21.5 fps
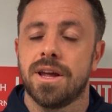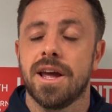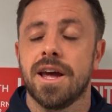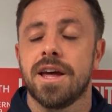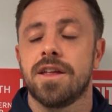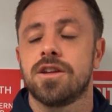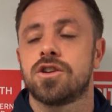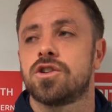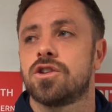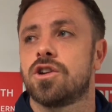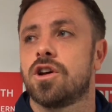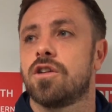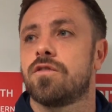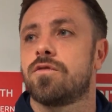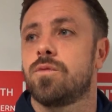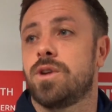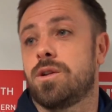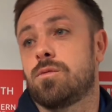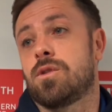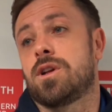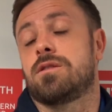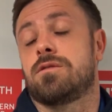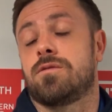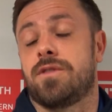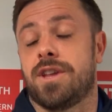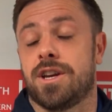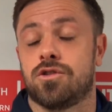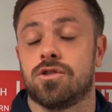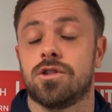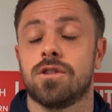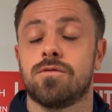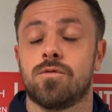Yeah, they should have. We
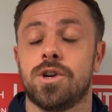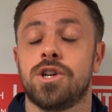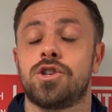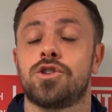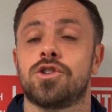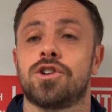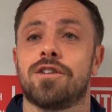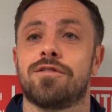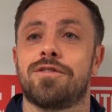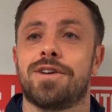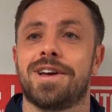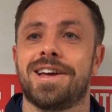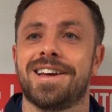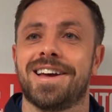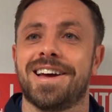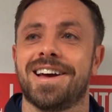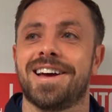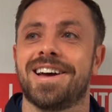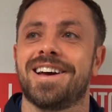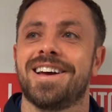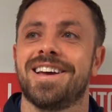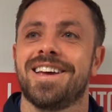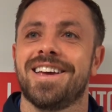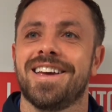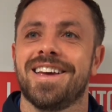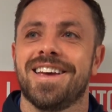should have.